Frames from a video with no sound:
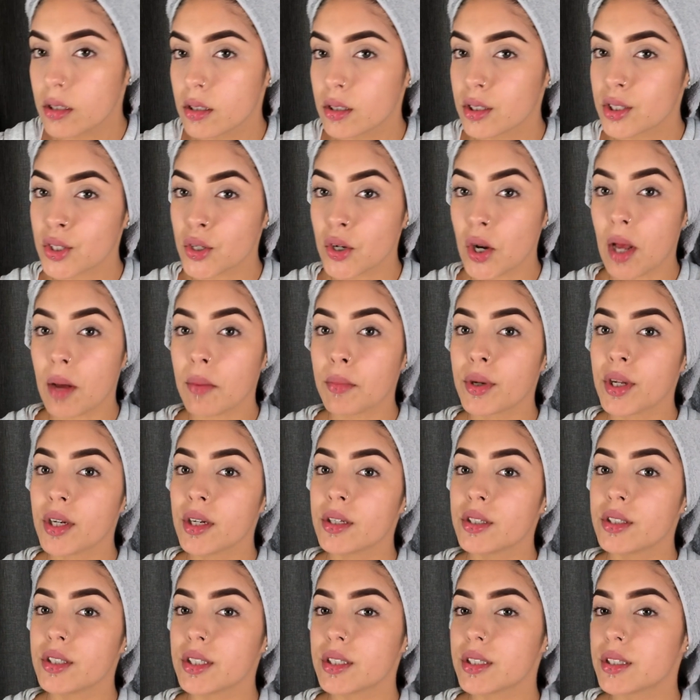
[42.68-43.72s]
So now I'm
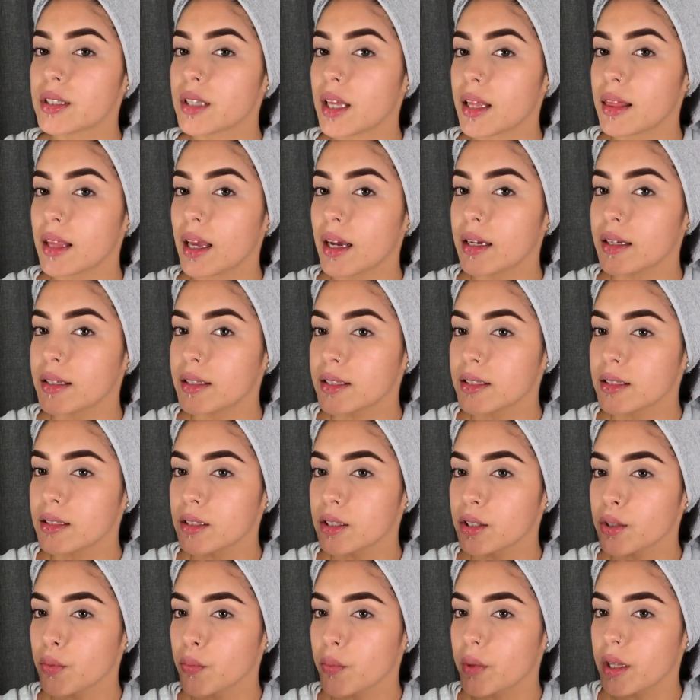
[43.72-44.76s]
gonna just set that
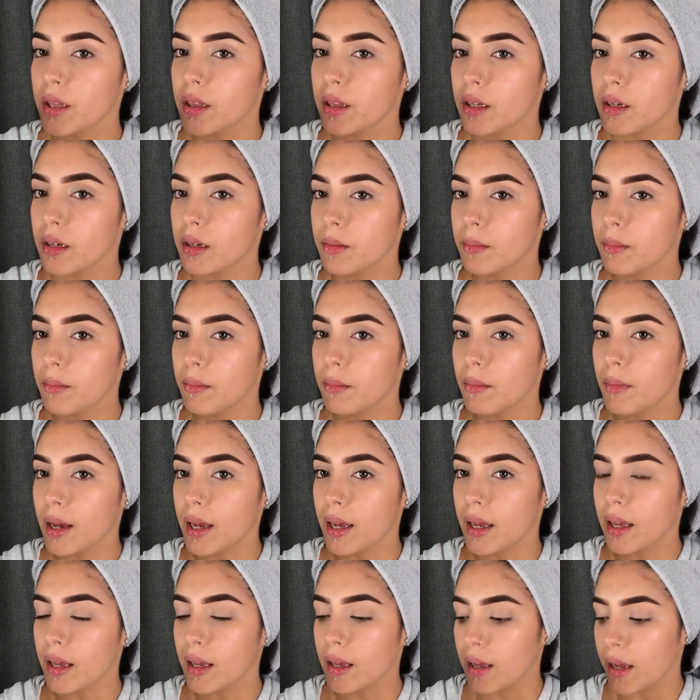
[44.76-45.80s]
concealer with
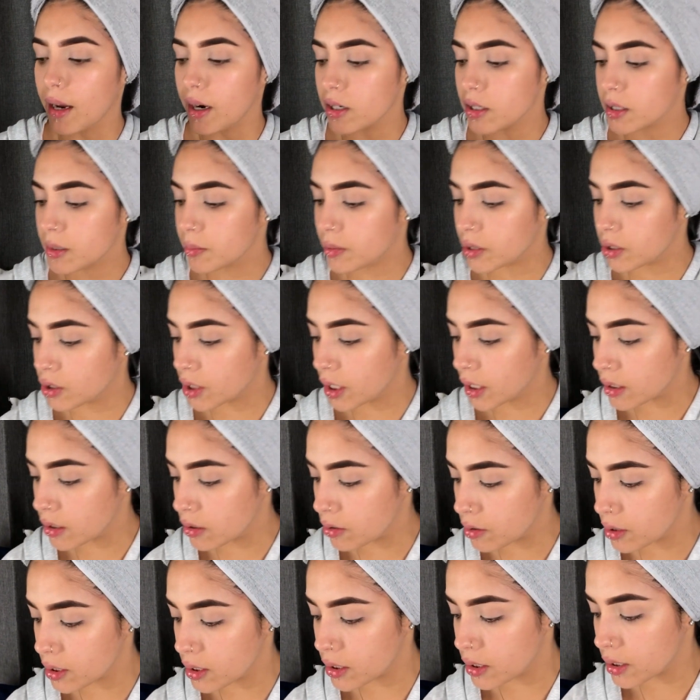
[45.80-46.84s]
my Airspun
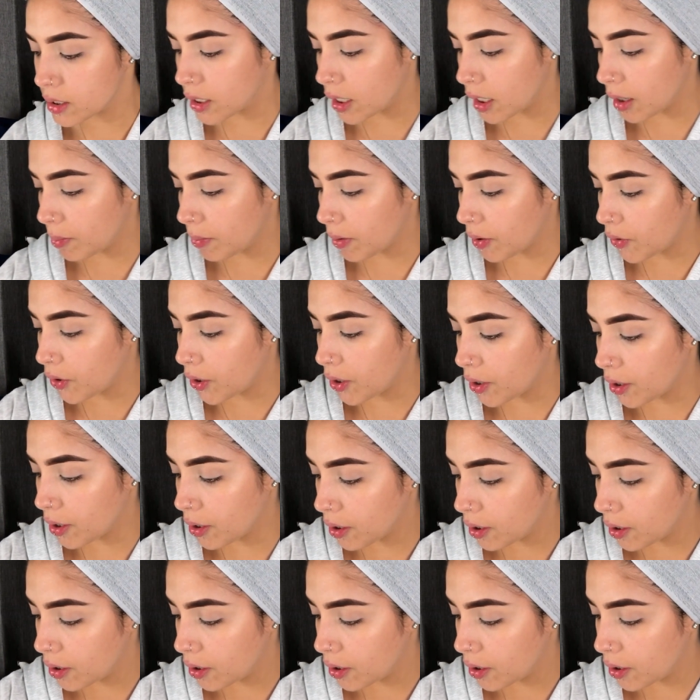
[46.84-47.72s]
translucent setting powder.